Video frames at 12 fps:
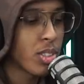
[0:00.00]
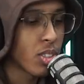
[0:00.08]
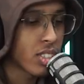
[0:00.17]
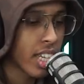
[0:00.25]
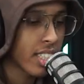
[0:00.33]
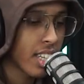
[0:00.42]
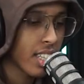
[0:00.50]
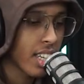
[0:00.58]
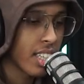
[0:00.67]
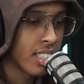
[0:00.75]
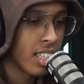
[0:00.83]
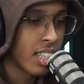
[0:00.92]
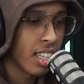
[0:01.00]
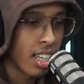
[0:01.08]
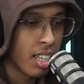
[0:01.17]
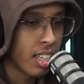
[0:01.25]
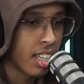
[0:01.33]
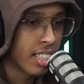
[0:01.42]
on TikTok
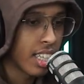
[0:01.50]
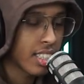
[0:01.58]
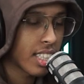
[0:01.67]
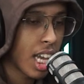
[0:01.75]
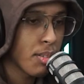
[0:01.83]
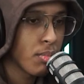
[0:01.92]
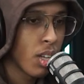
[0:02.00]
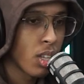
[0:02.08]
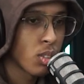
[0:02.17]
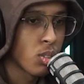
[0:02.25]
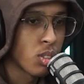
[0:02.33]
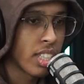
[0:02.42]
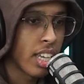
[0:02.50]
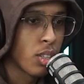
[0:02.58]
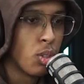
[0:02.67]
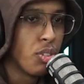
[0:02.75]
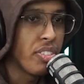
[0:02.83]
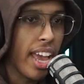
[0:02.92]
at that time to say
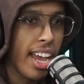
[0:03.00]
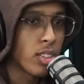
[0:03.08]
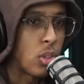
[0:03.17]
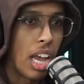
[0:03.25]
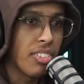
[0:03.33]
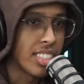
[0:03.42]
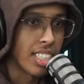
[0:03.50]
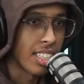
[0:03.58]
goofy ad to everything.